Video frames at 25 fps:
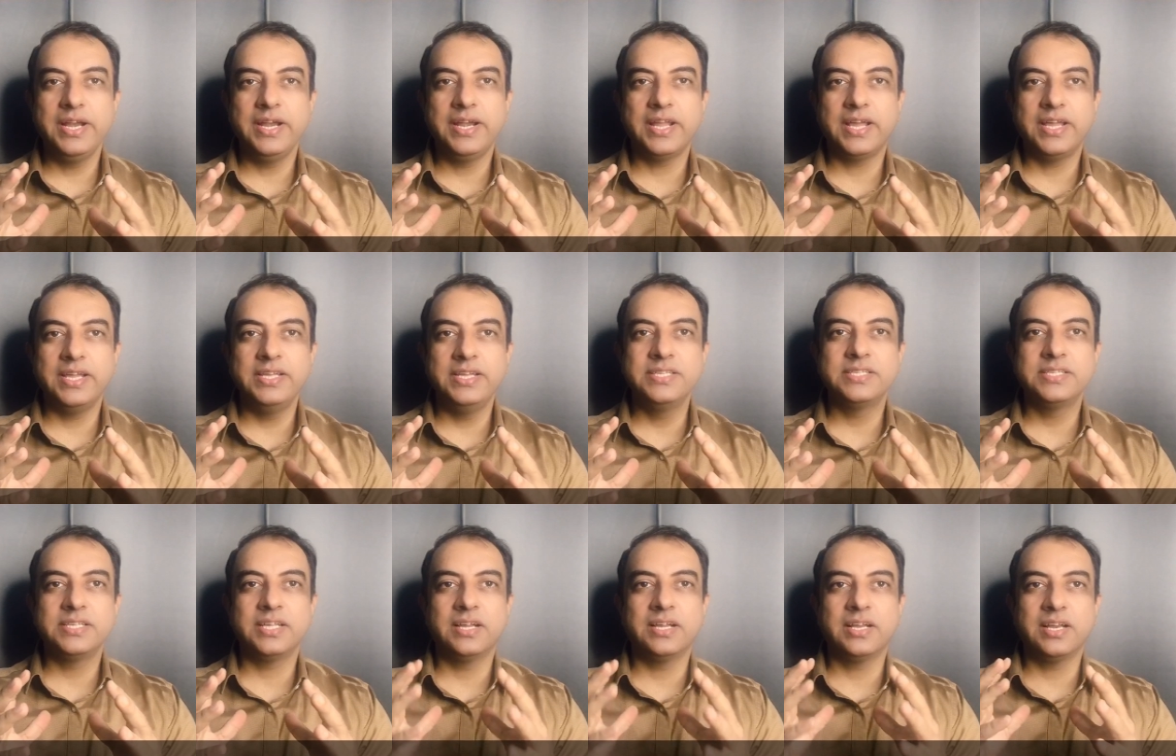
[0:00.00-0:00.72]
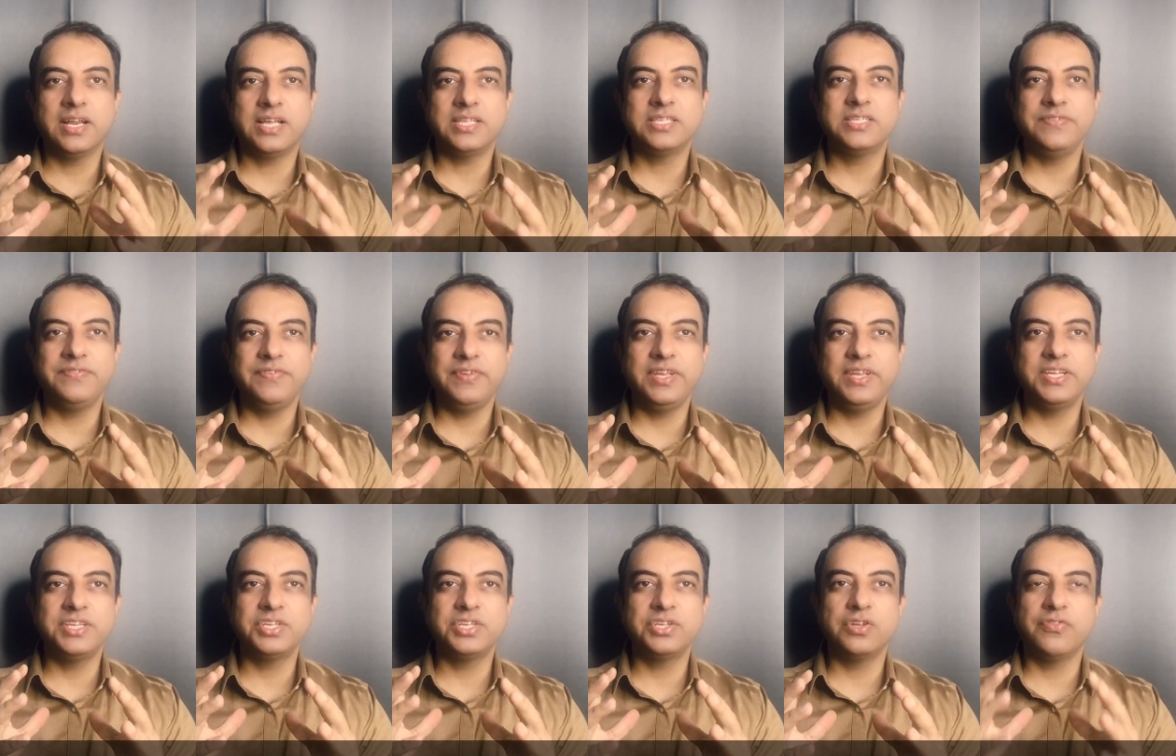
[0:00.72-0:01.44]
data is a
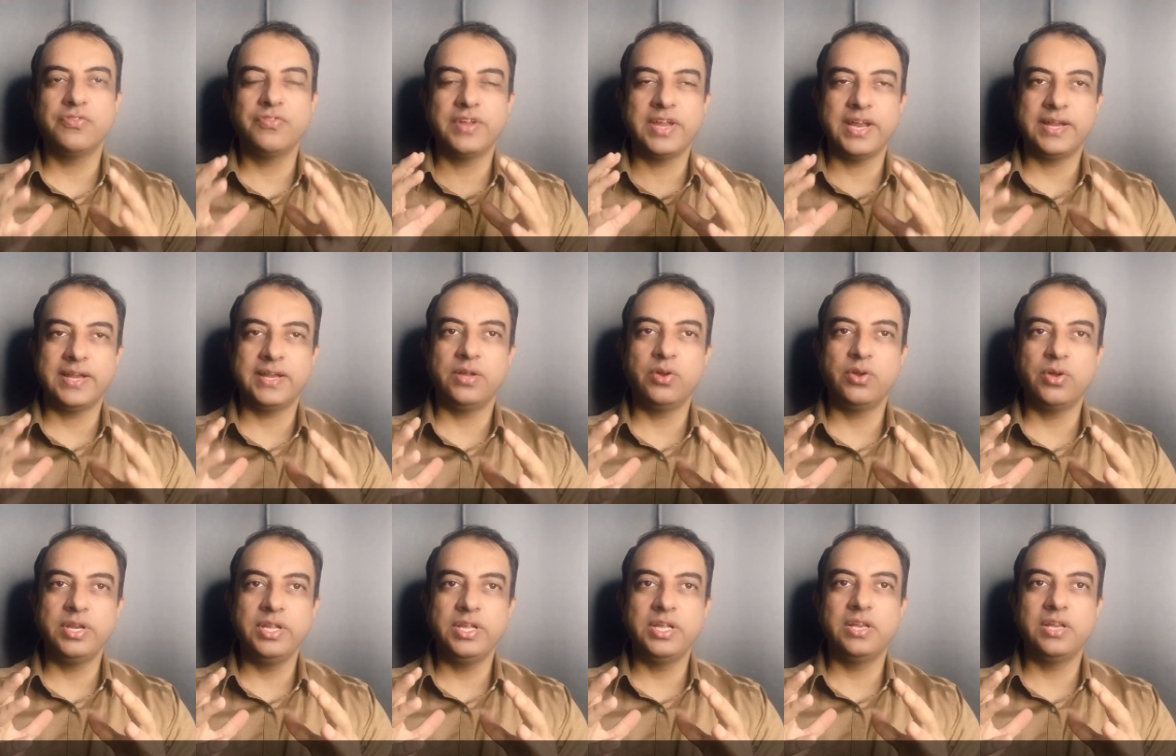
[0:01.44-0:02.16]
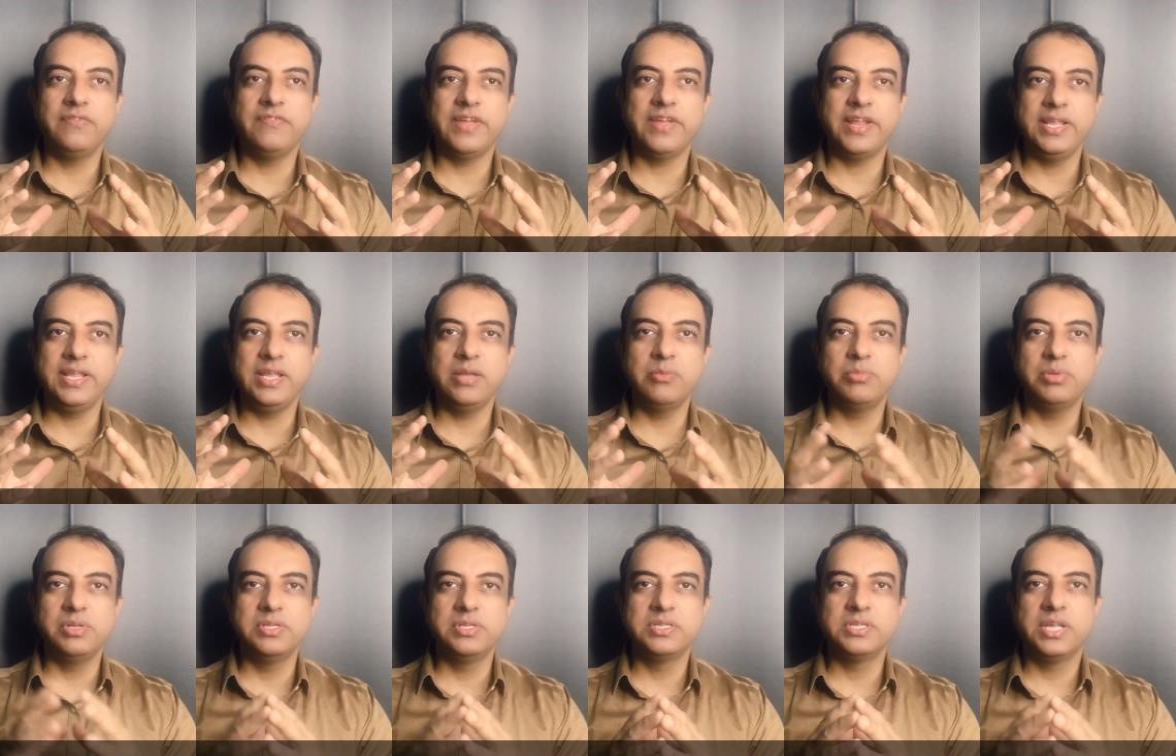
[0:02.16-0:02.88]
classification of categorical
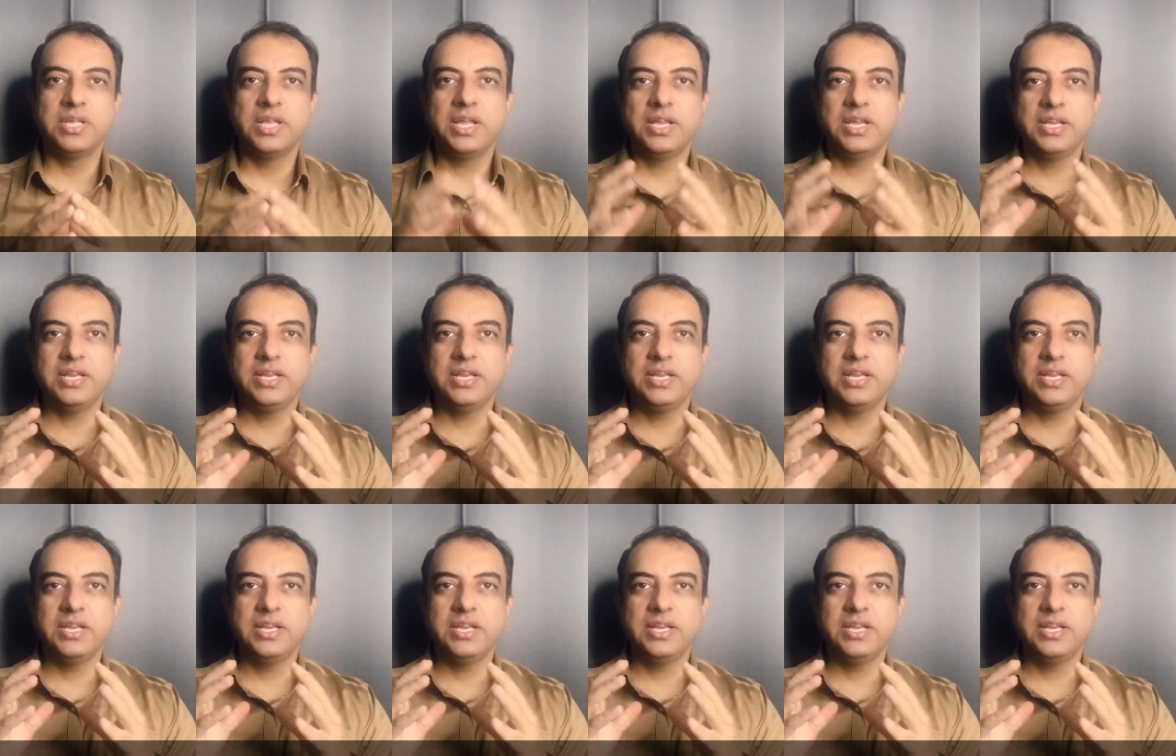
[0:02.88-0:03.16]
variables